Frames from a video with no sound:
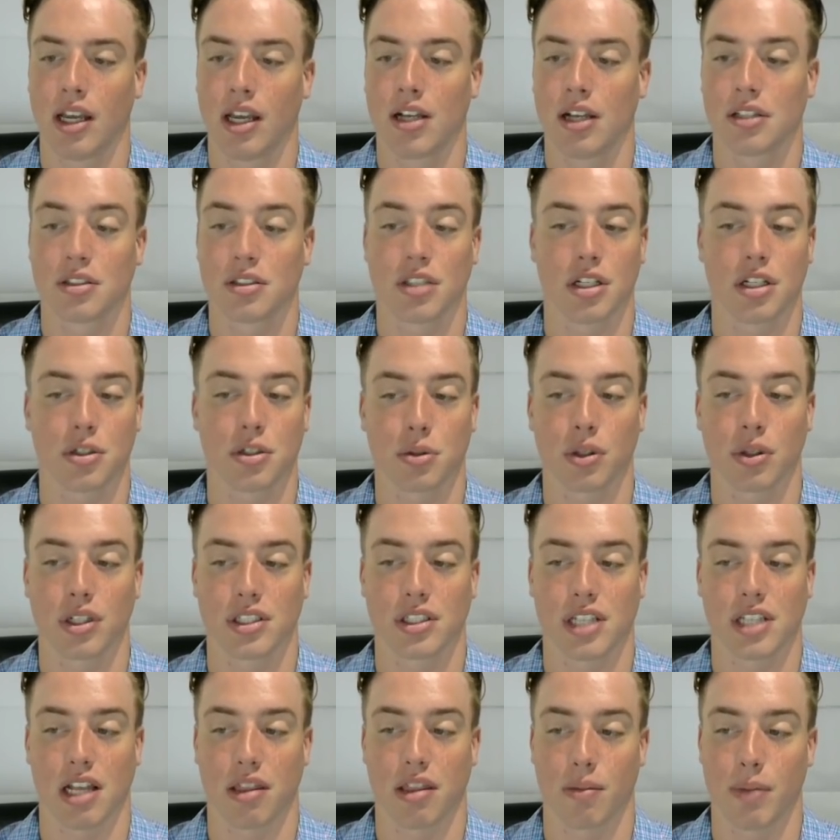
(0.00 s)
Central and
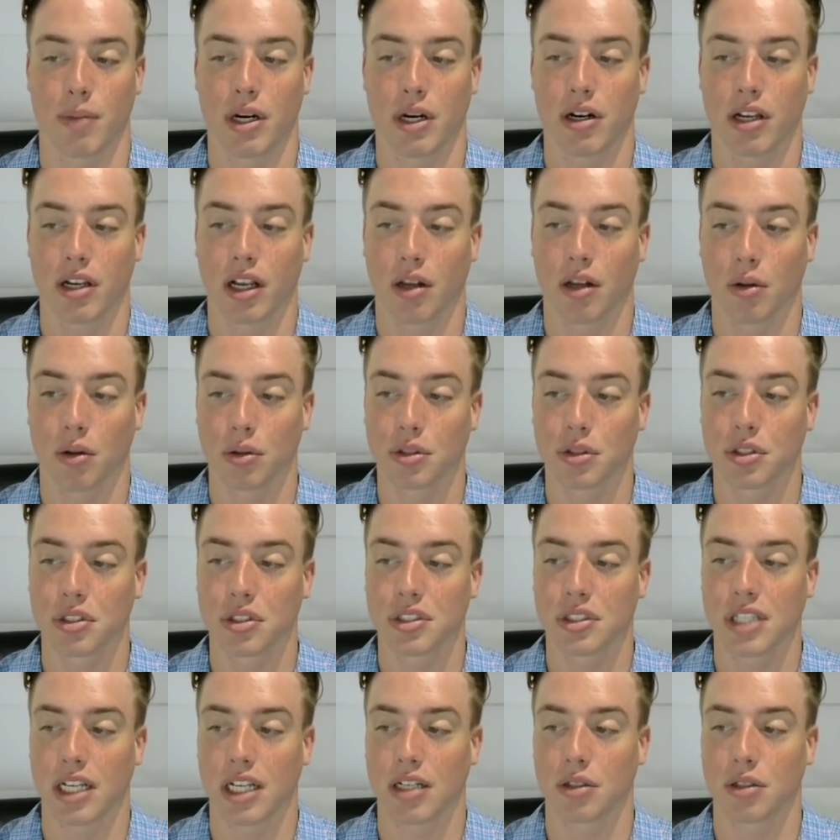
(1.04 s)
South American cultures
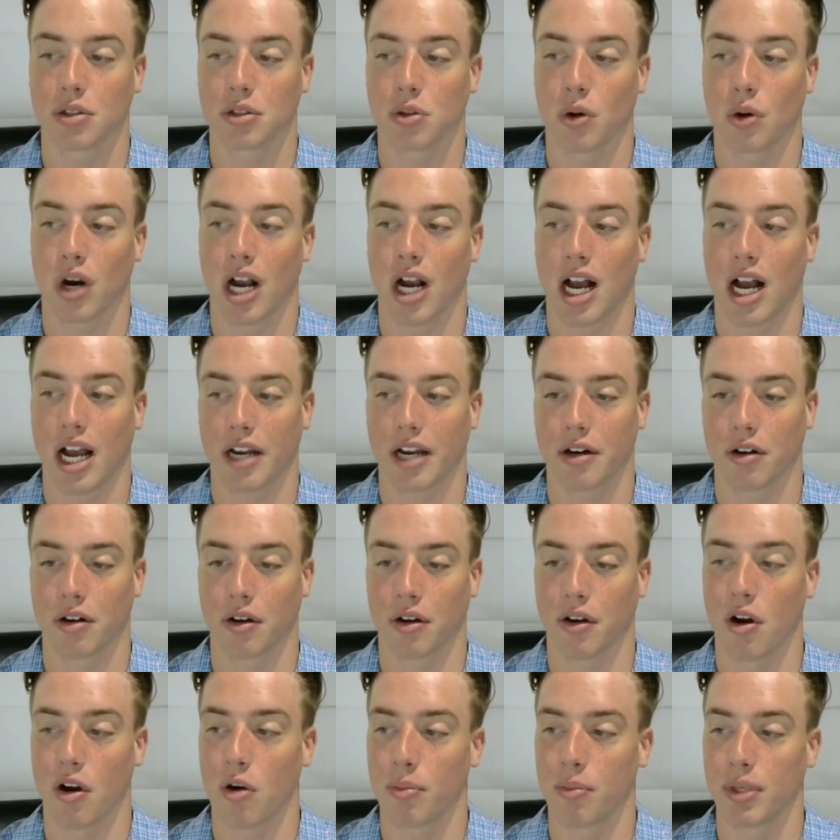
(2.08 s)
tend to score higher on
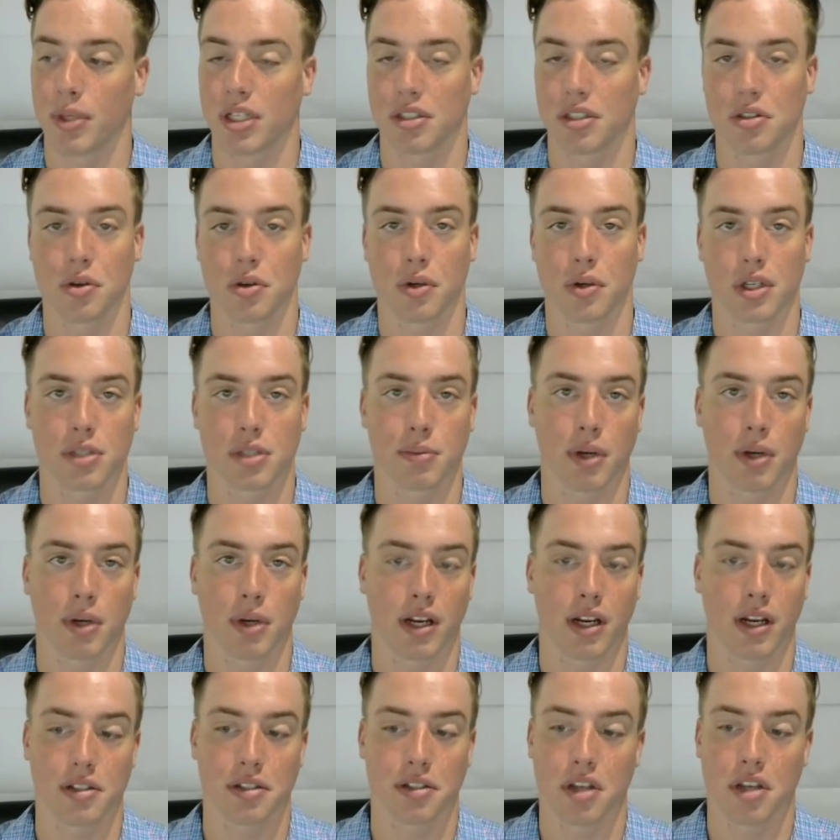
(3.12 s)
openness to
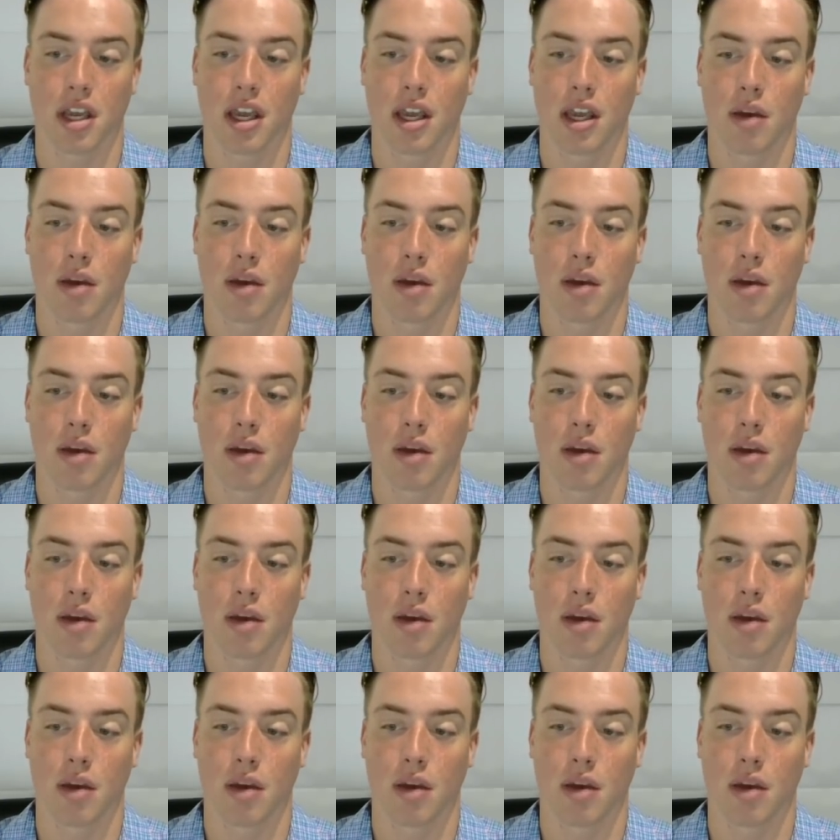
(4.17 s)
experience,